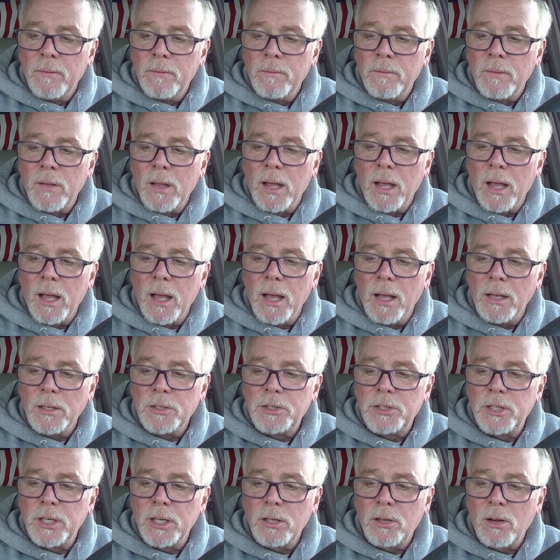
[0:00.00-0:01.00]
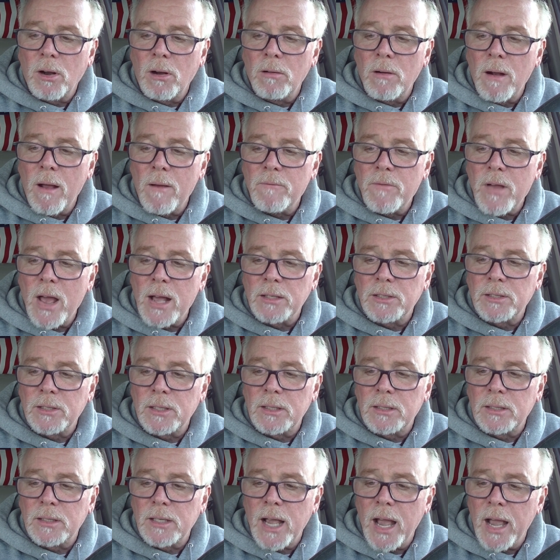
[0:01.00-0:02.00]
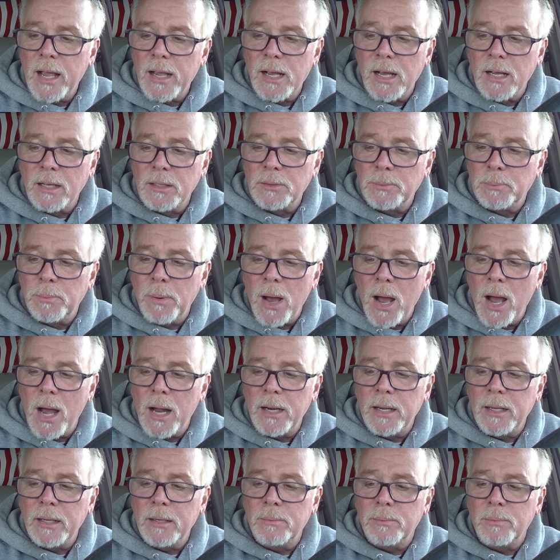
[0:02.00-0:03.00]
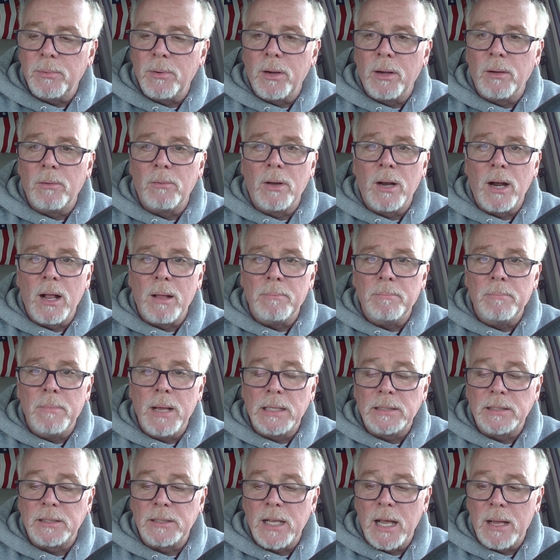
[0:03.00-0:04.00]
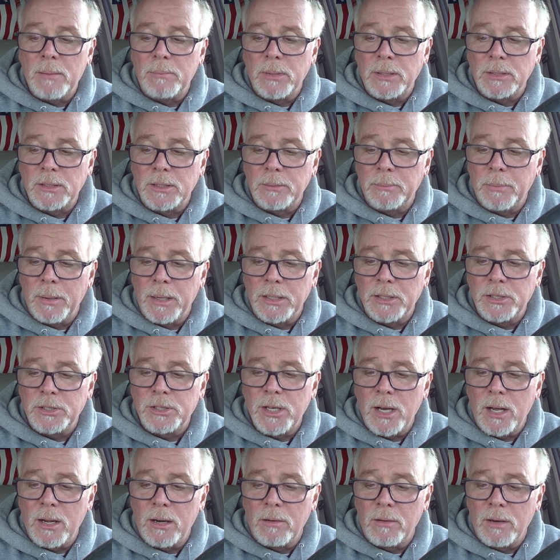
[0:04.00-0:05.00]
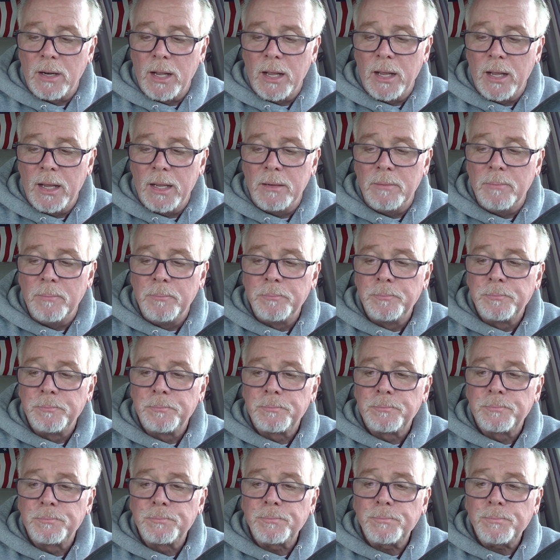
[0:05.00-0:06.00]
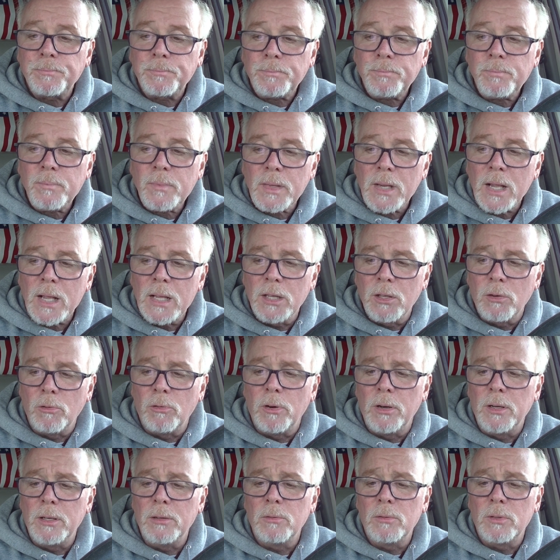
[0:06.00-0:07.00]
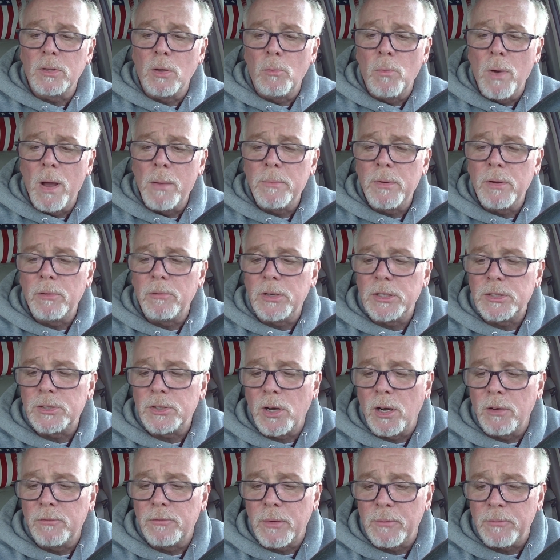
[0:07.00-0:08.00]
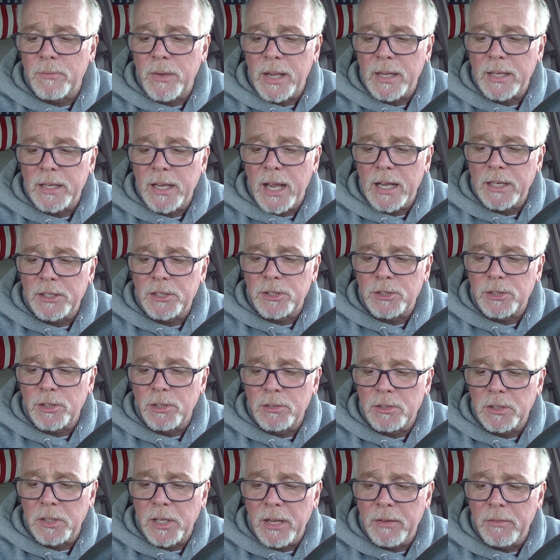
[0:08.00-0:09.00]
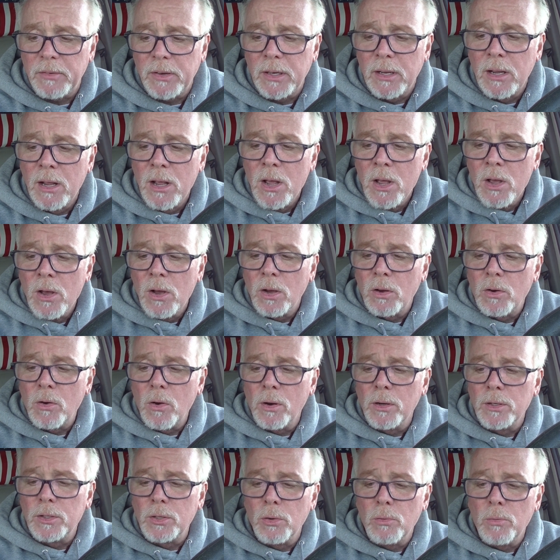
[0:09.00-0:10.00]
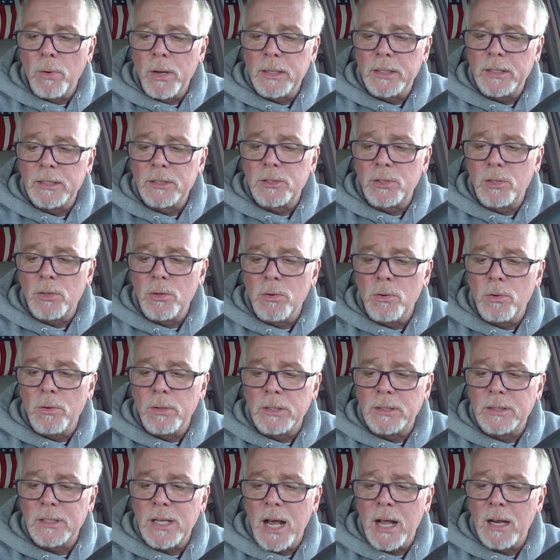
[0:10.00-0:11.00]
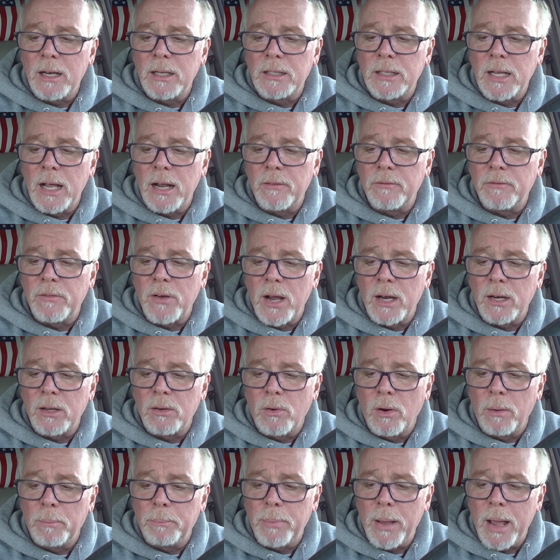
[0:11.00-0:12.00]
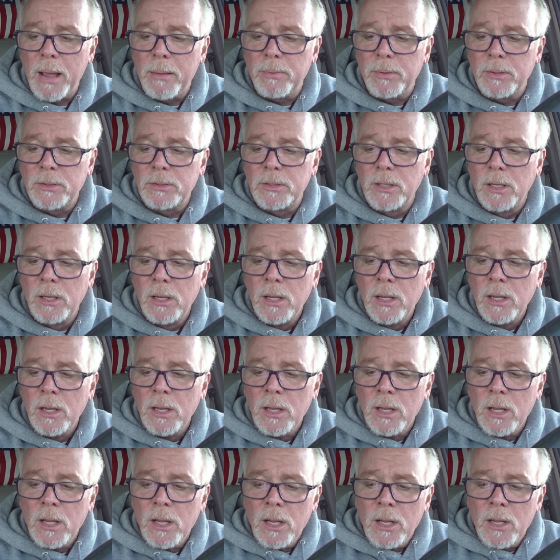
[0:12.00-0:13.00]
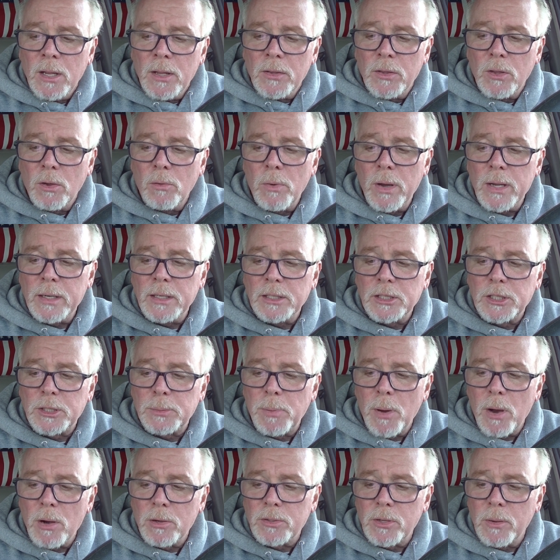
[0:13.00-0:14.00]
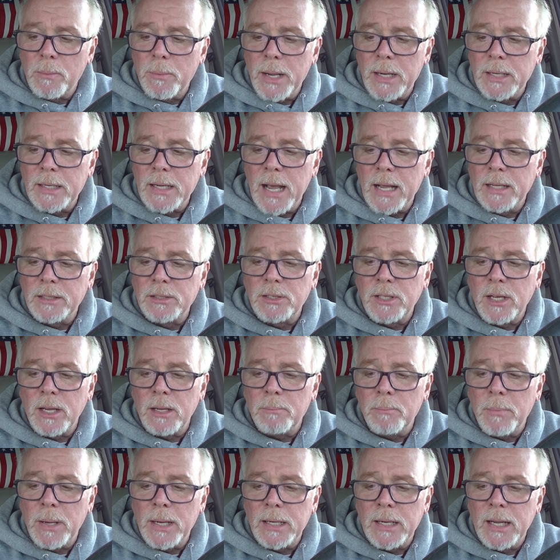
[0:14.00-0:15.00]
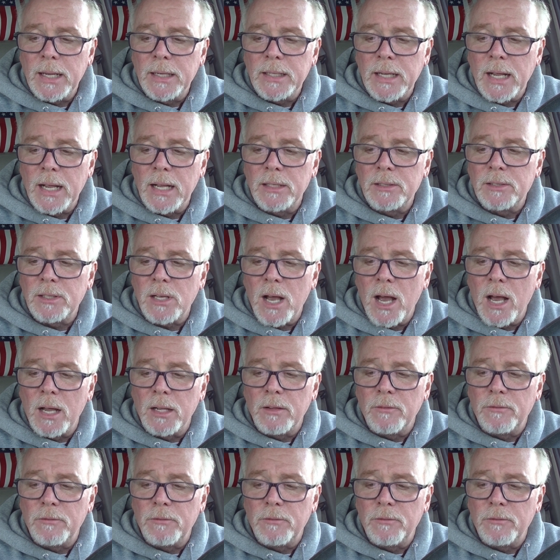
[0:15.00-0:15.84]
Shinkaraveskay's body. Boy, what a mess that must have been. He shot her in the head. The women returned from vacation Tuesday evening, according to a witness who is not identified in court papers. The witness spoke to Menendez on the